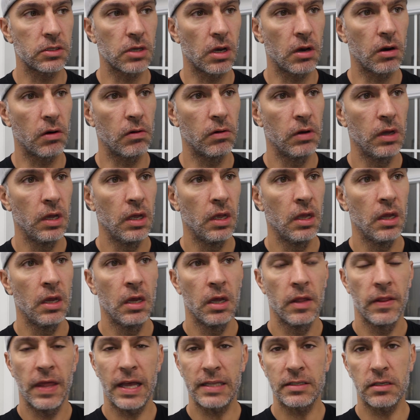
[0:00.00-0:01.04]
So
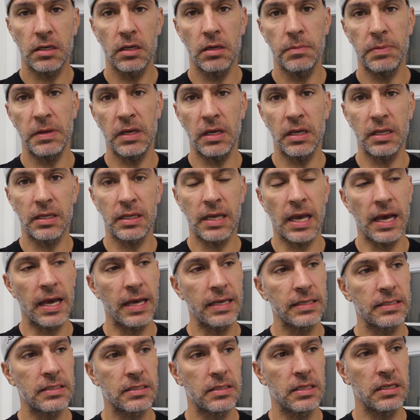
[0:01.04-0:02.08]
that's going to be it,
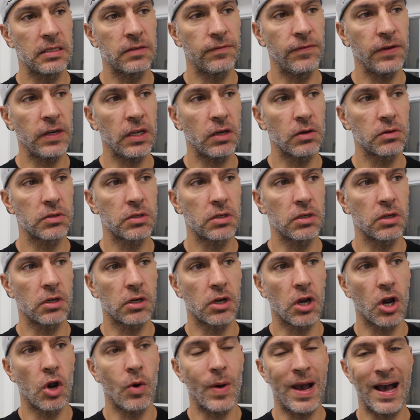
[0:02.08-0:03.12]
guys. This video is going
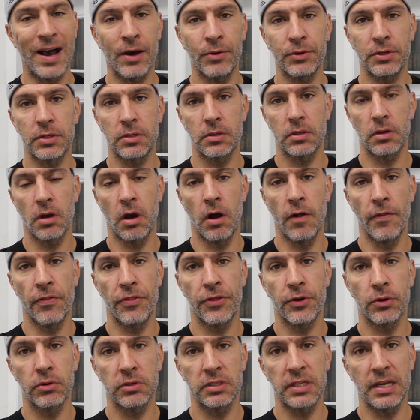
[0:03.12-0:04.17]
to go out on
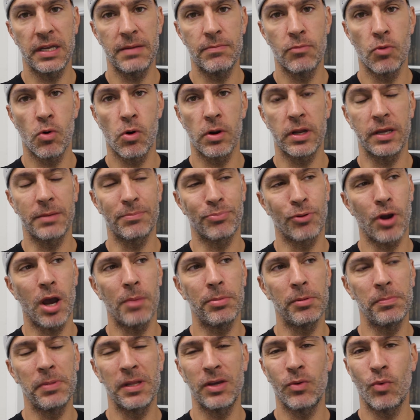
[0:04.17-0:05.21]
Thursday morning,
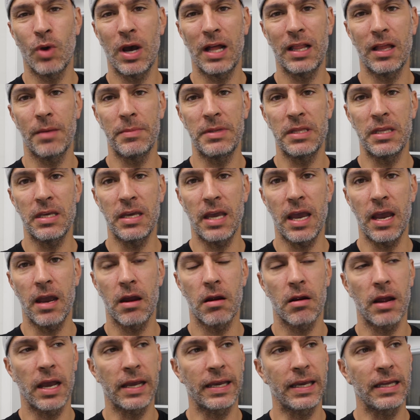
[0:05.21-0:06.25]
probably while I'm in the
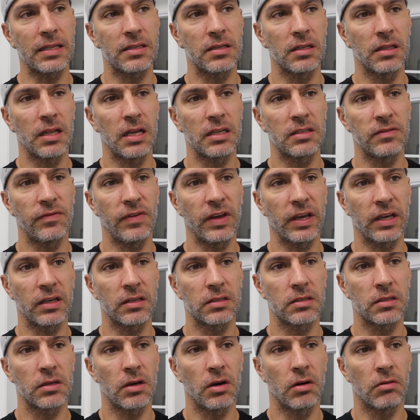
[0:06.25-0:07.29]
air. I get to Las
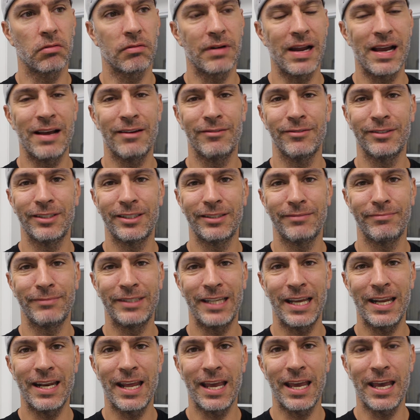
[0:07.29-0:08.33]
Vegas around
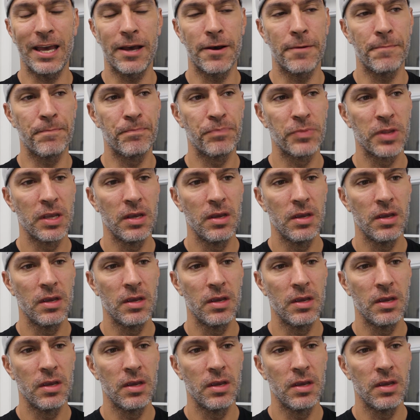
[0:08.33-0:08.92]
10 a.m.